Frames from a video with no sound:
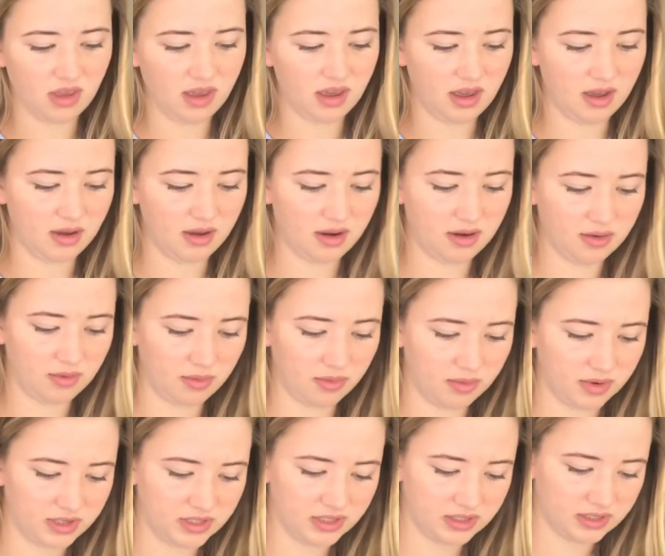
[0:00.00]
And I'm
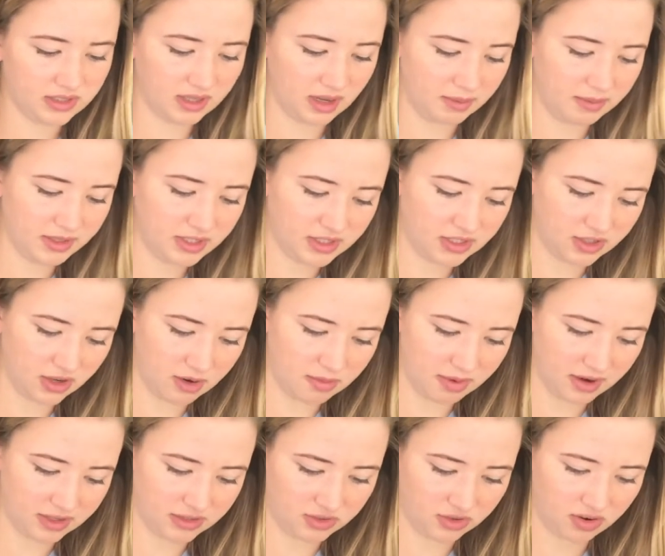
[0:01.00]
going to start
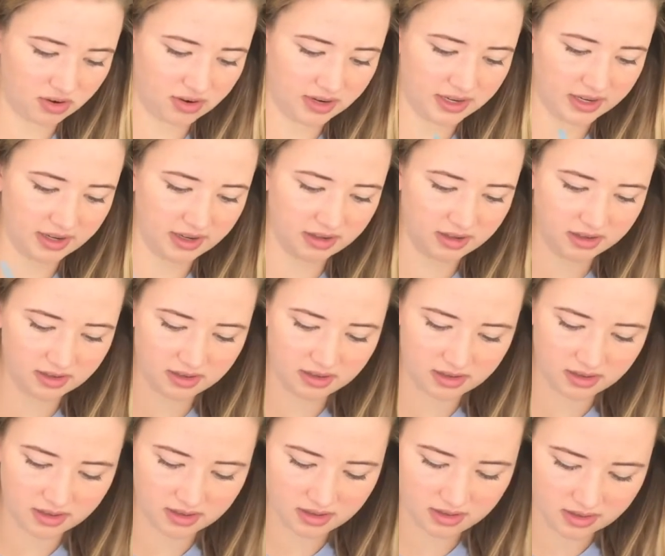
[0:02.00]
by drawing
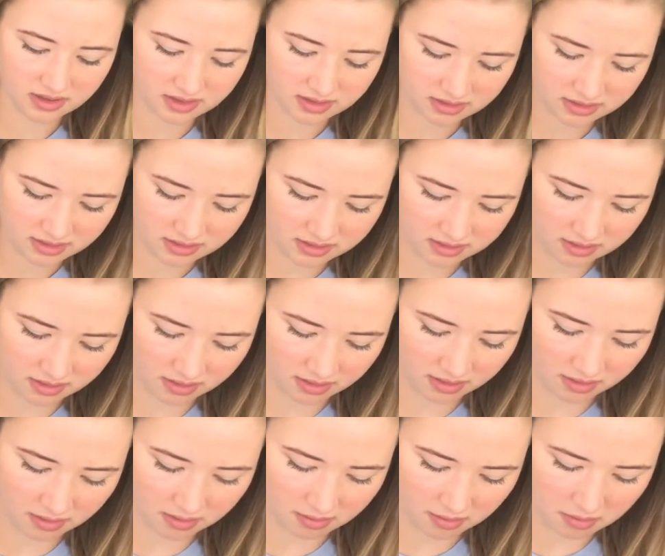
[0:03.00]

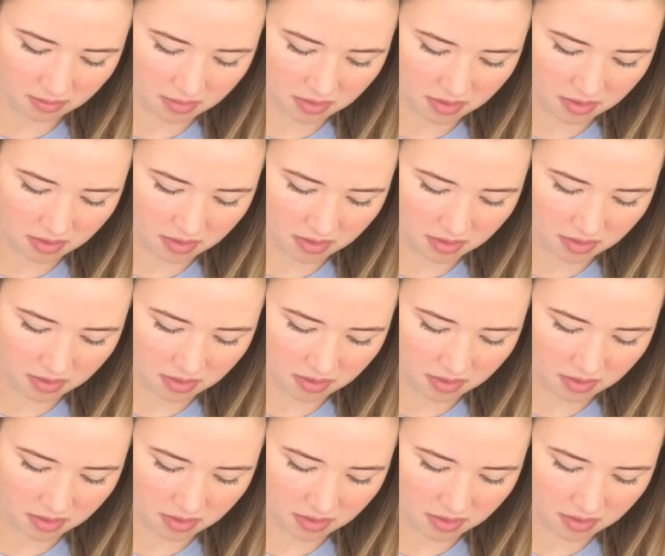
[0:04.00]
some